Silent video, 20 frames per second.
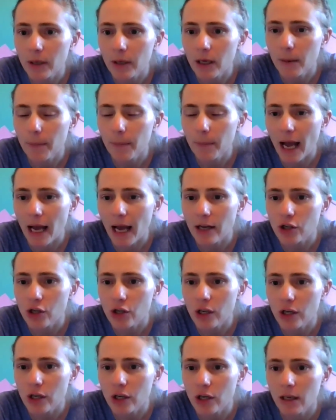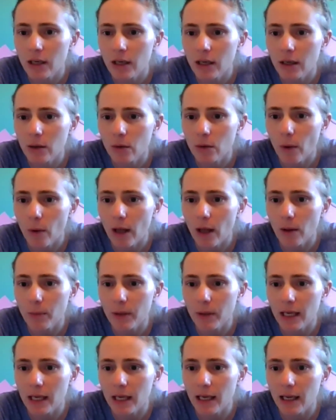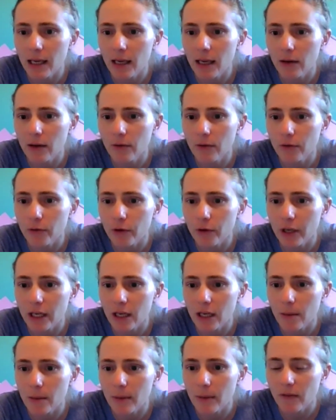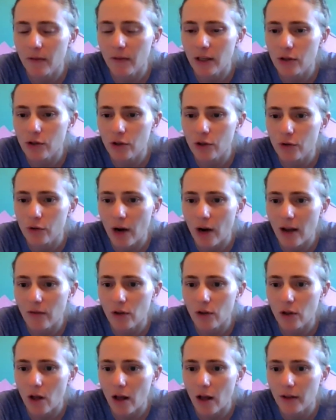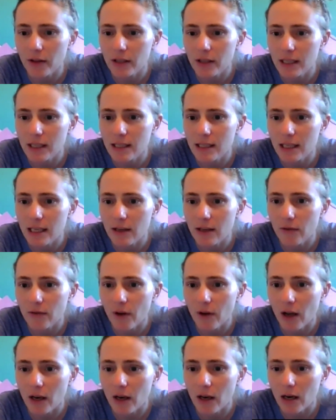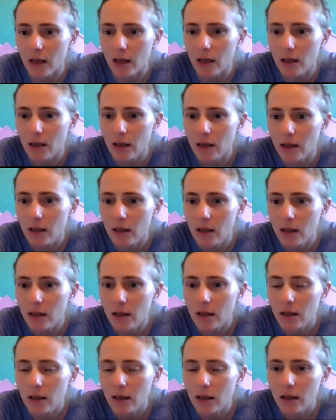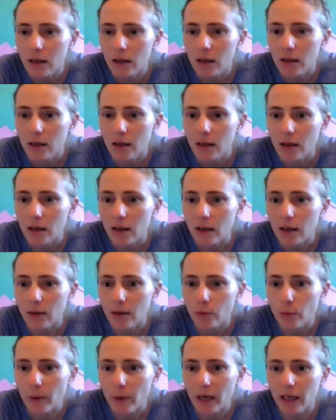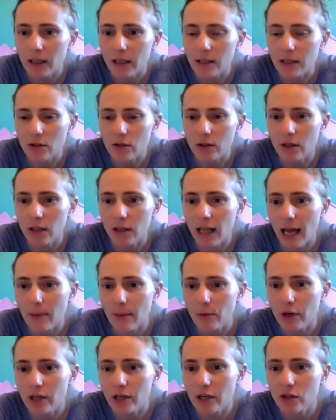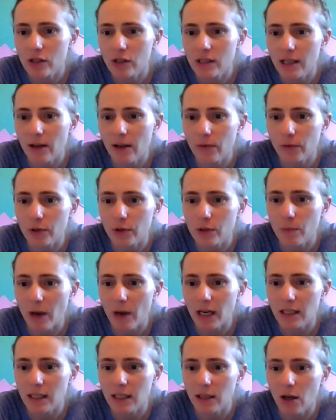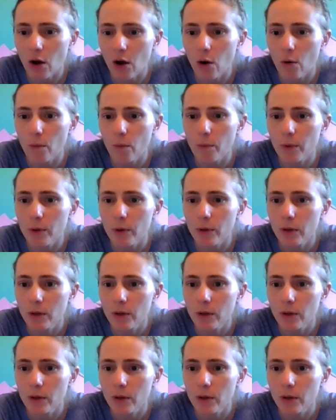Compassion, well-being, freedom, adventure, travel, authenticity, fun. Rebecca's are collaboration, self-respect, and hope.